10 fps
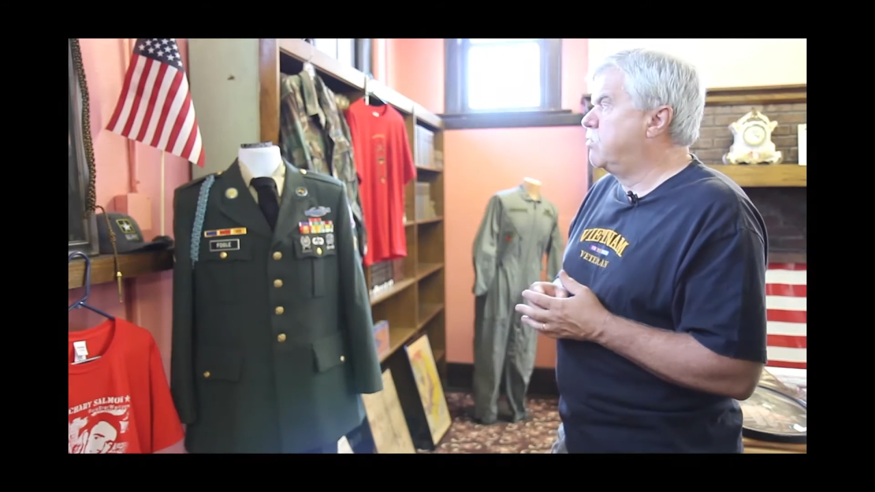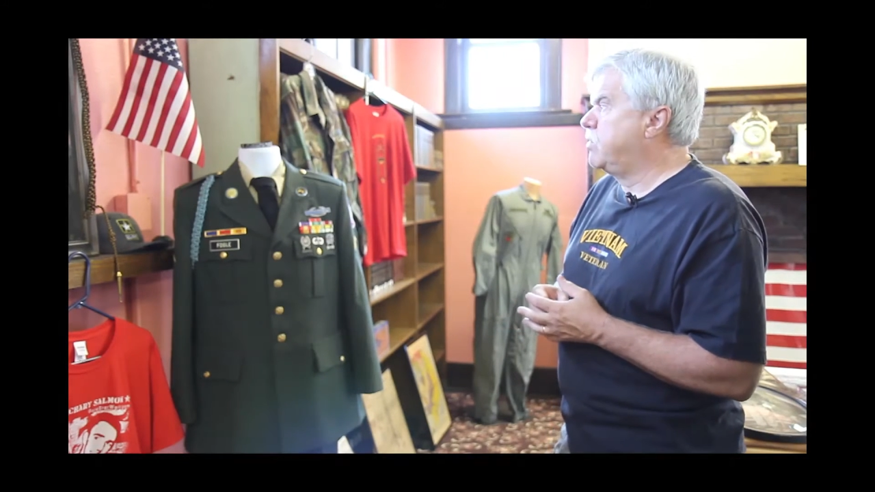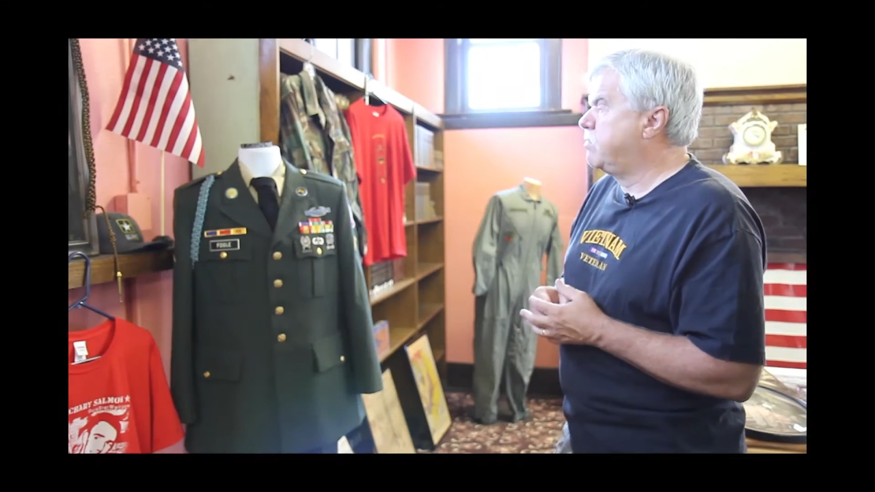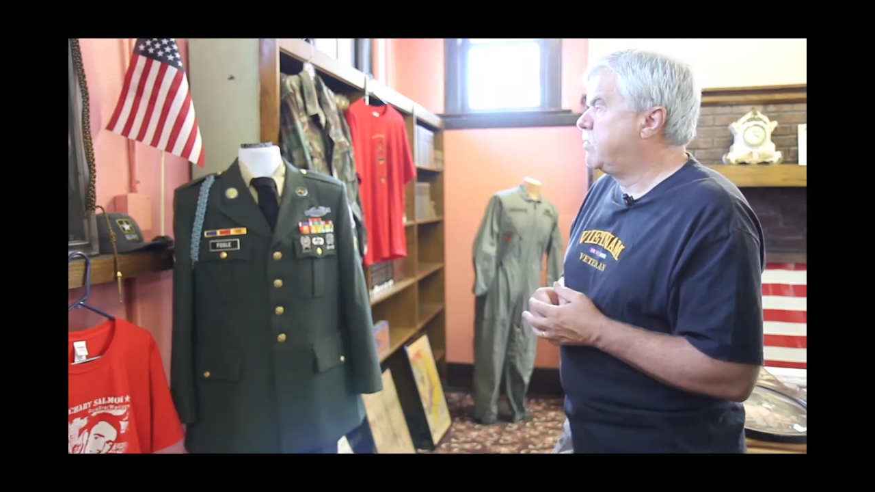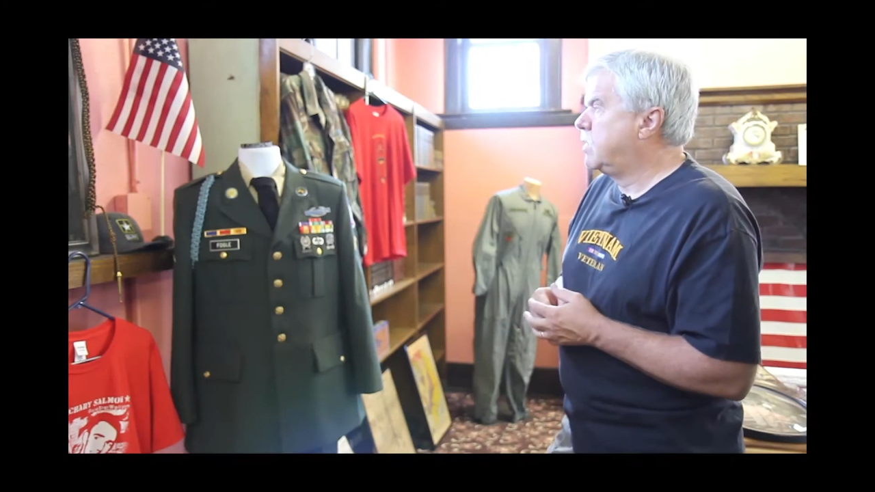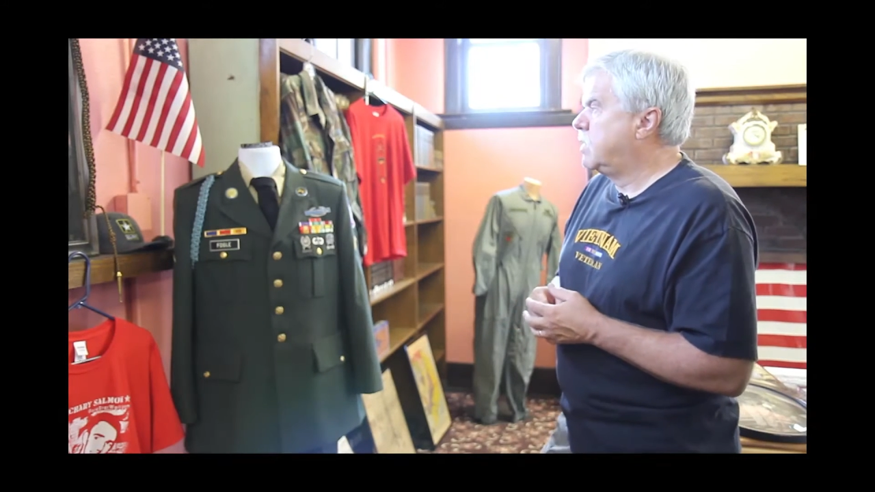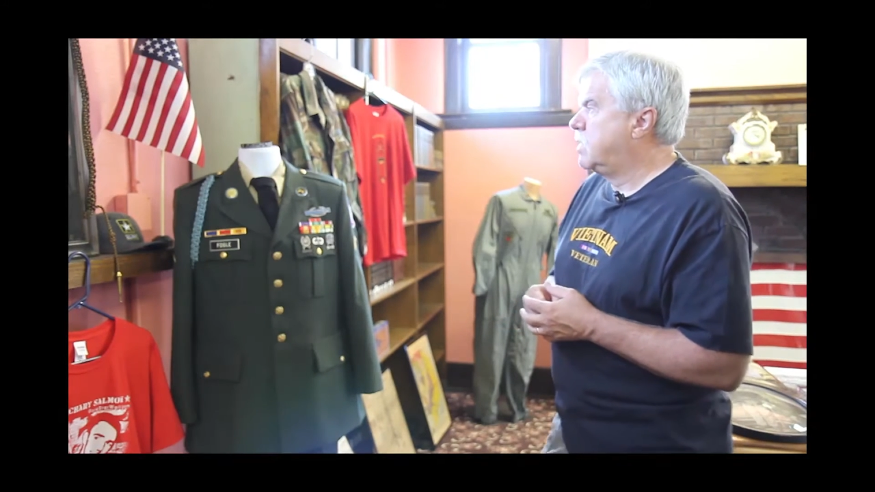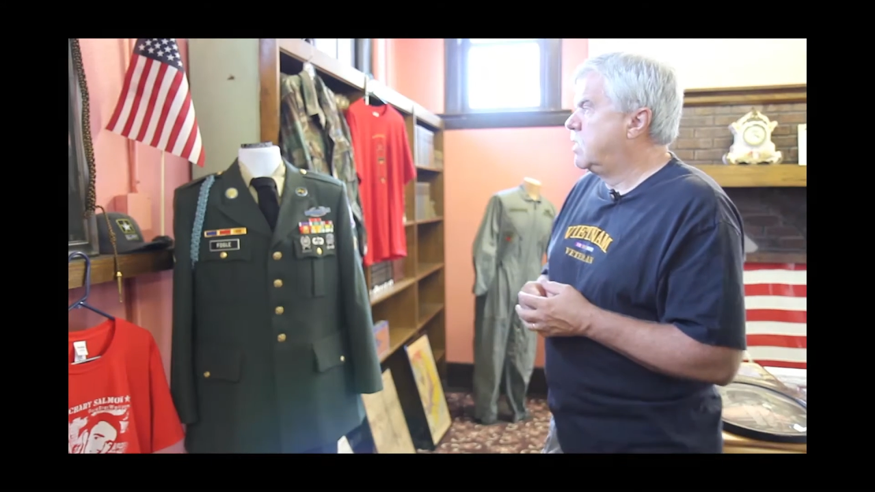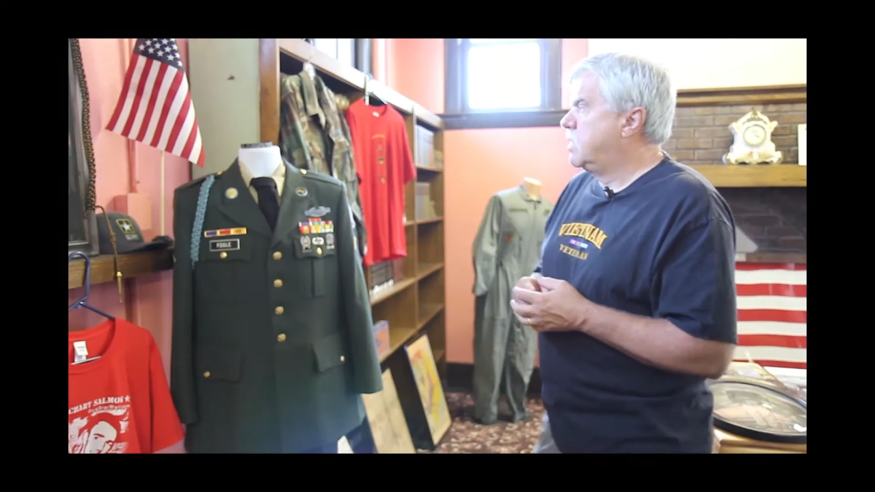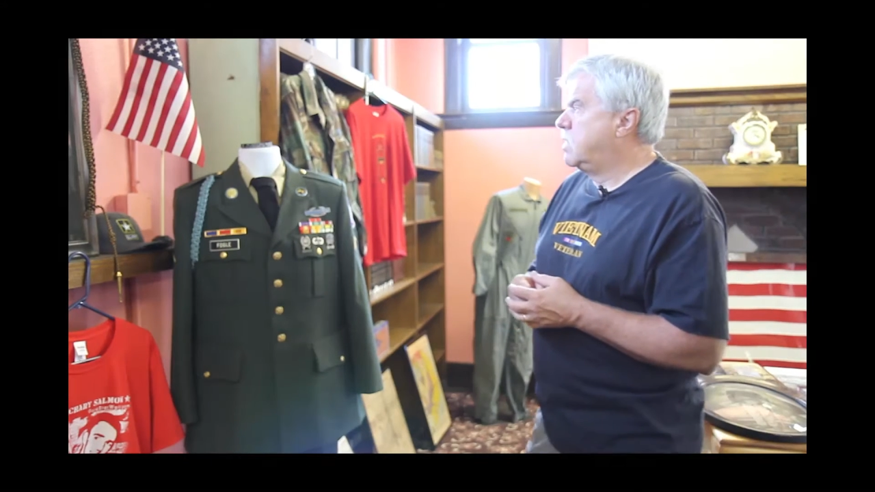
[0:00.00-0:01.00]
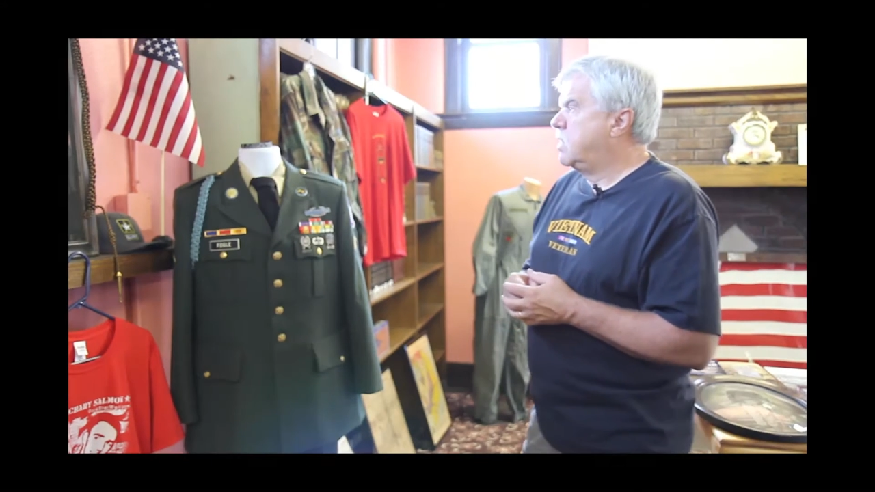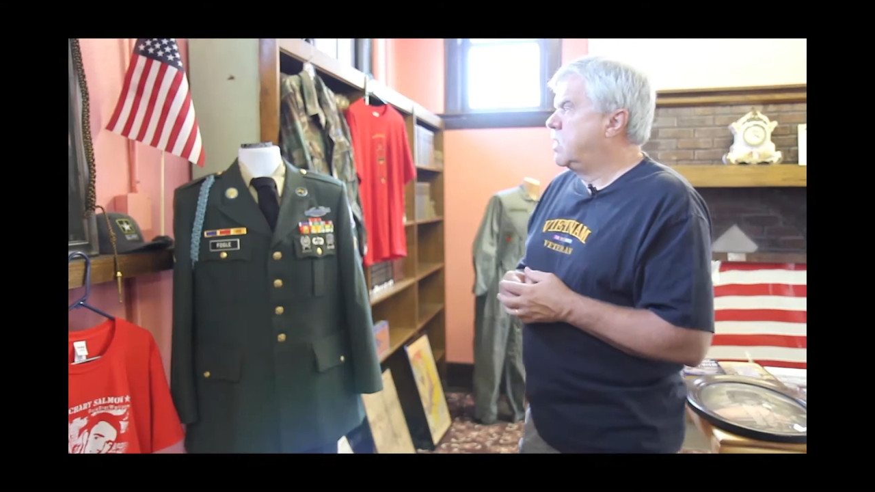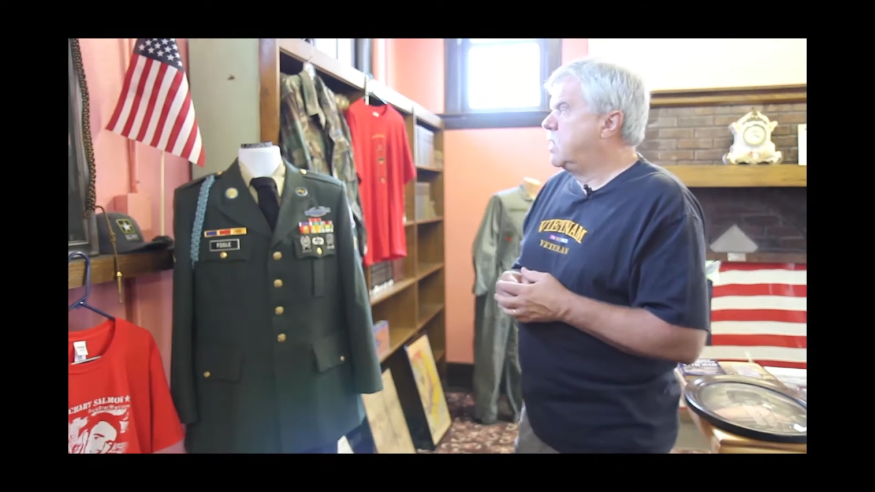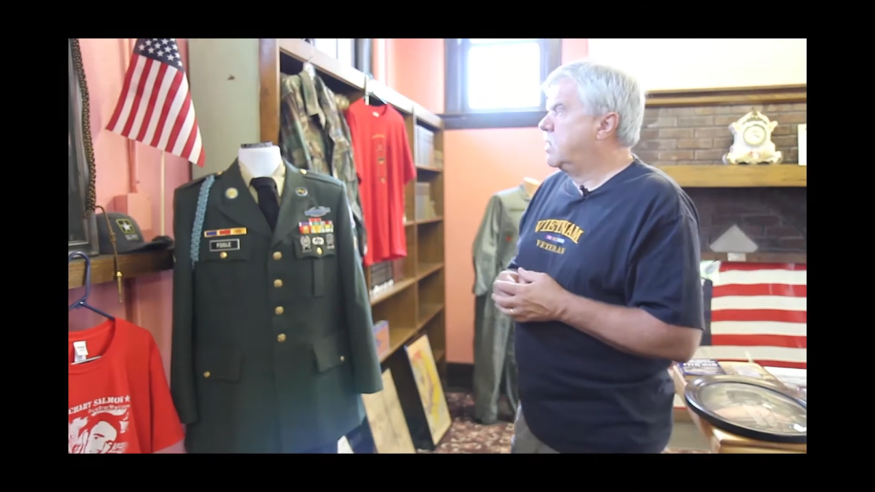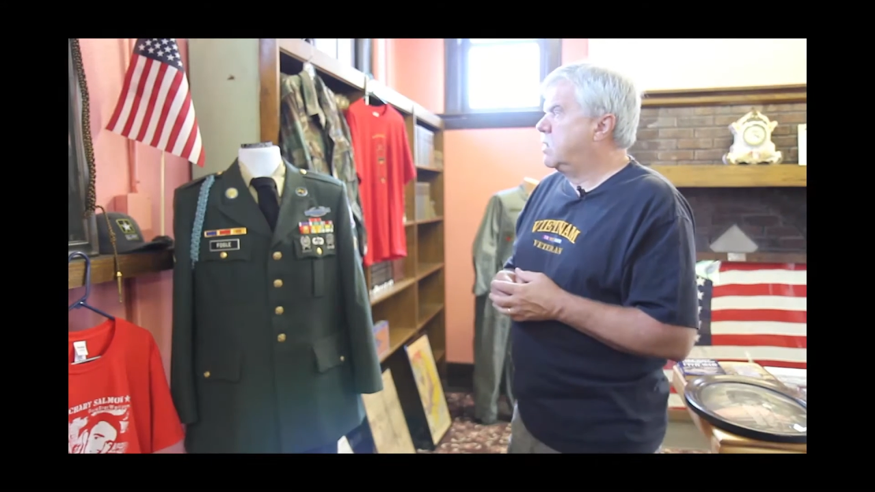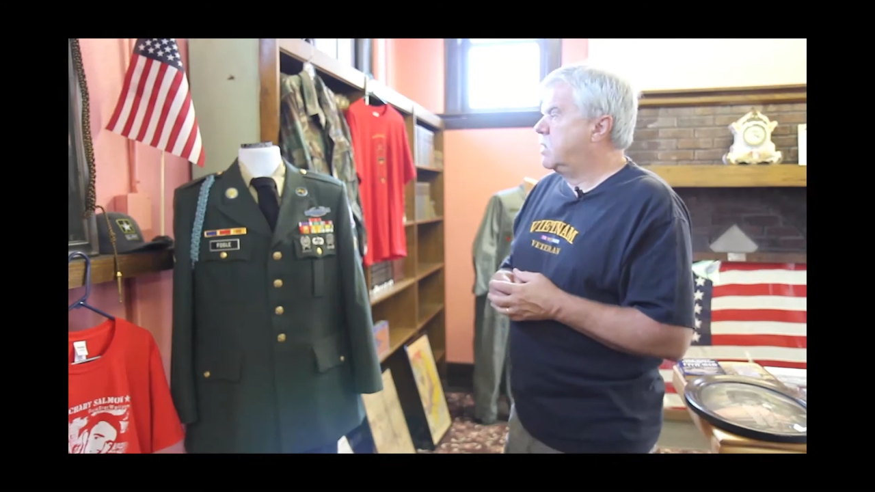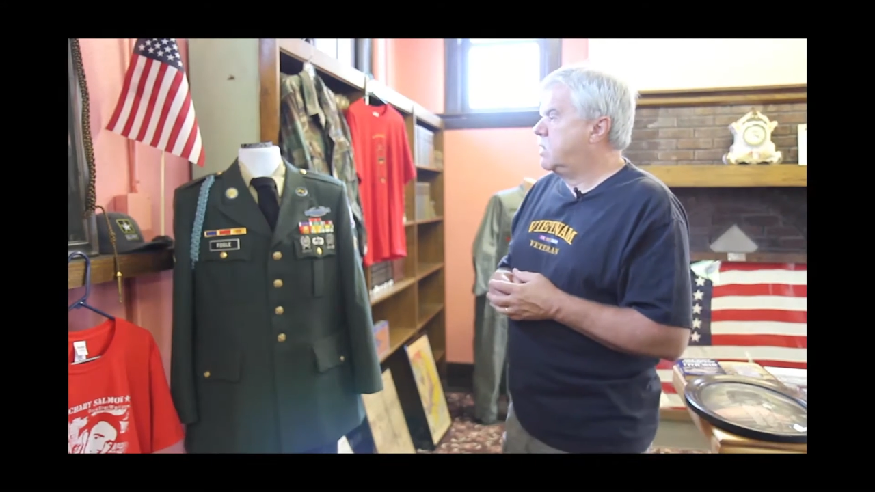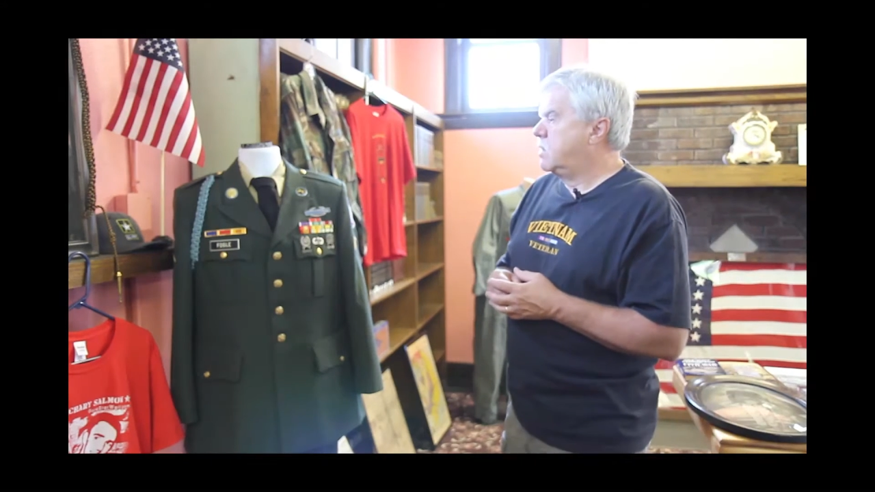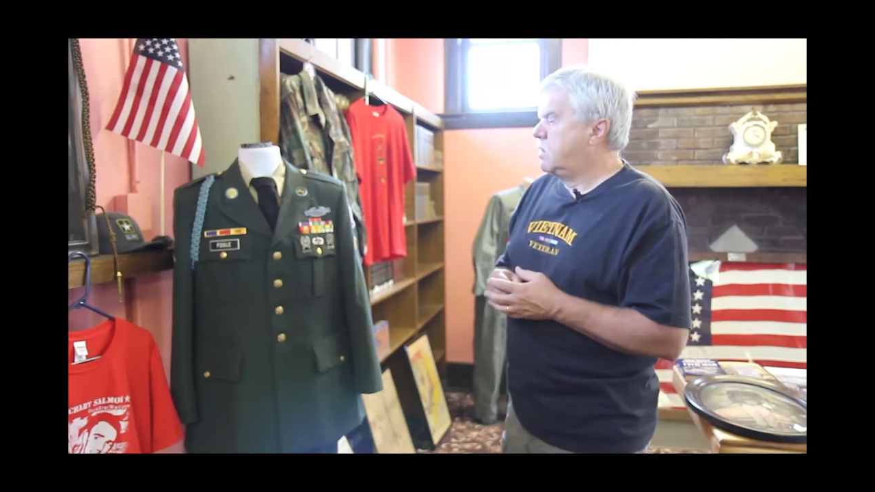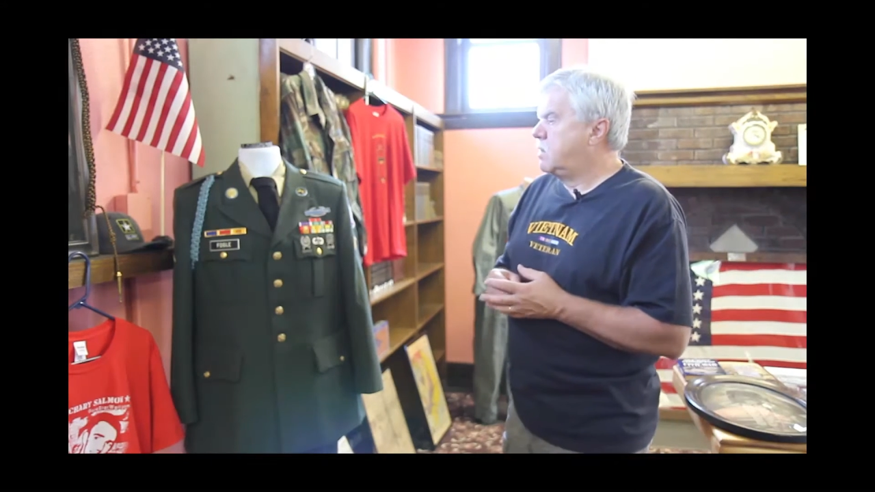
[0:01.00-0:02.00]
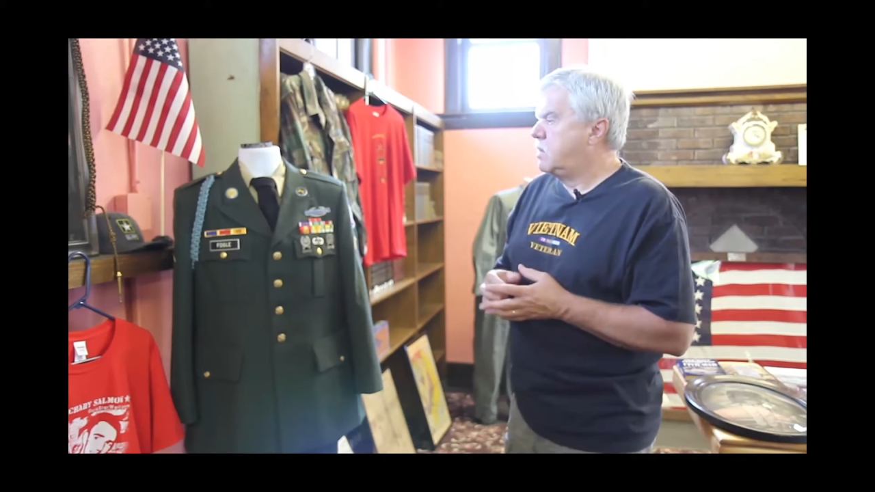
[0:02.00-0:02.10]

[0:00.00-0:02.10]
old. And